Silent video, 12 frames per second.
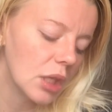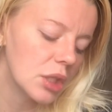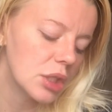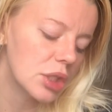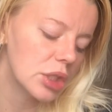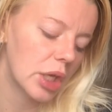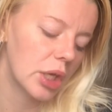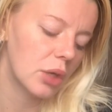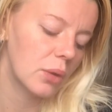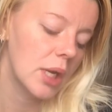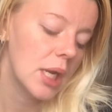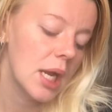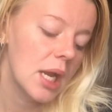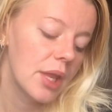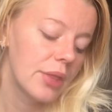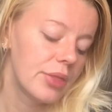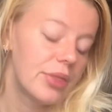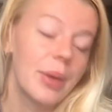So
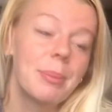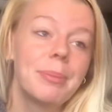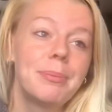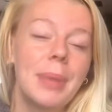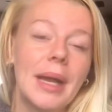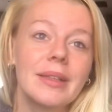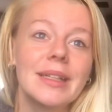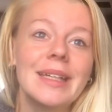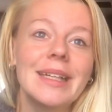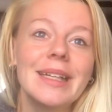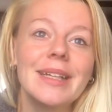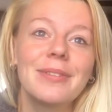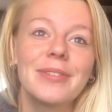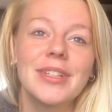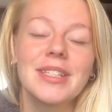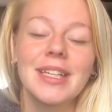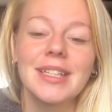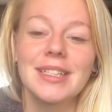the belly
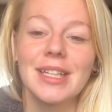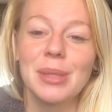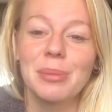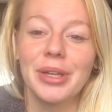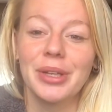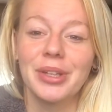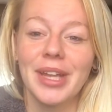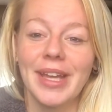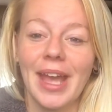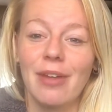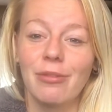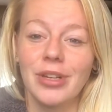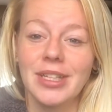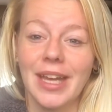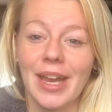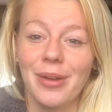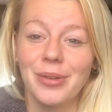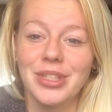feels like it's getting bigger like every
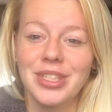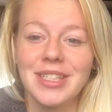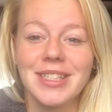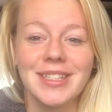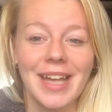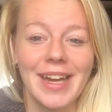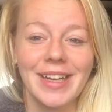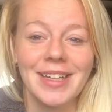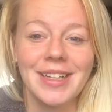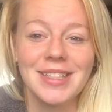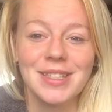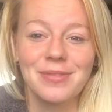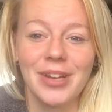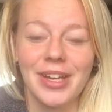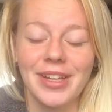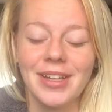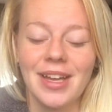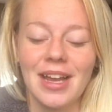day, which is exciting. It's
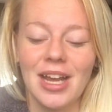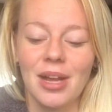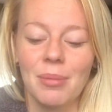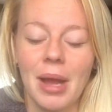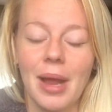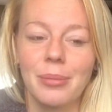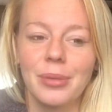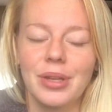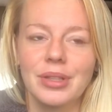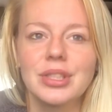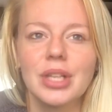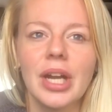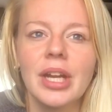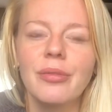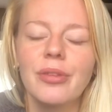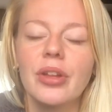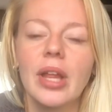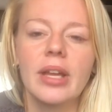fun. I'm starting to
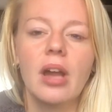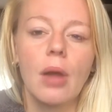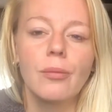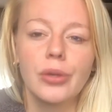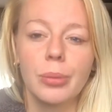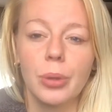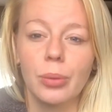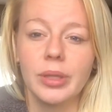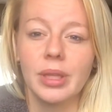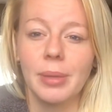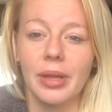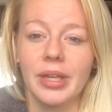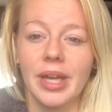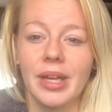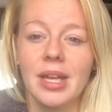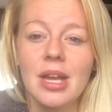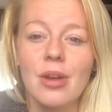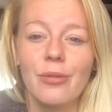feel like comfortable with the belly.
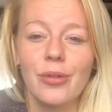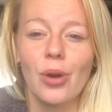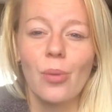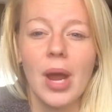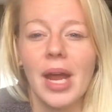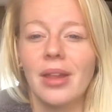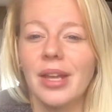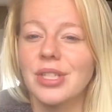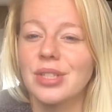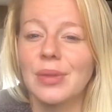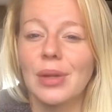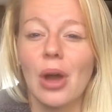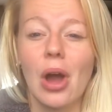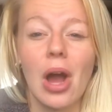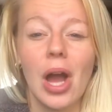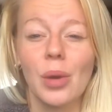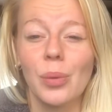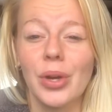For a while, I just felt
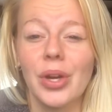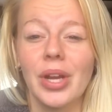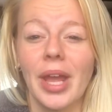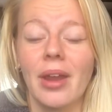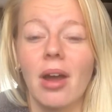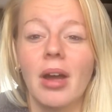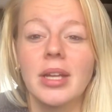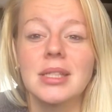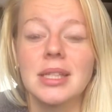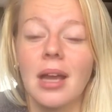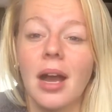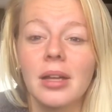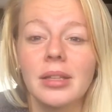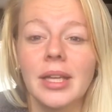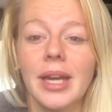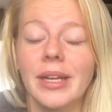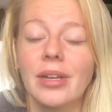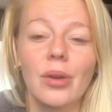awkward and honestly
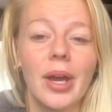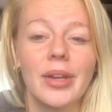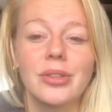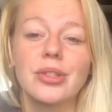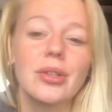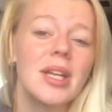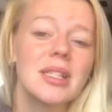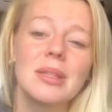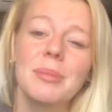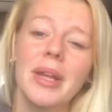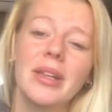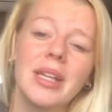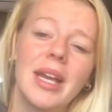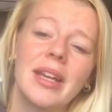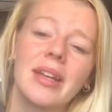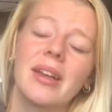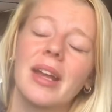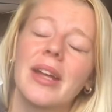ugly. I didn't know how to dress the belly.
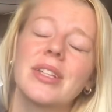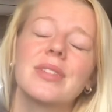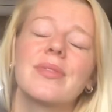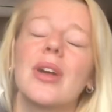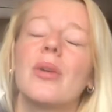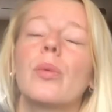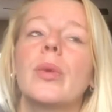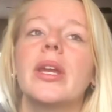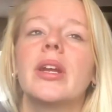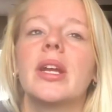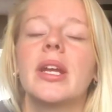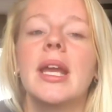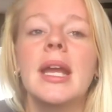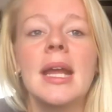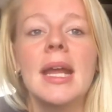I just felt weird.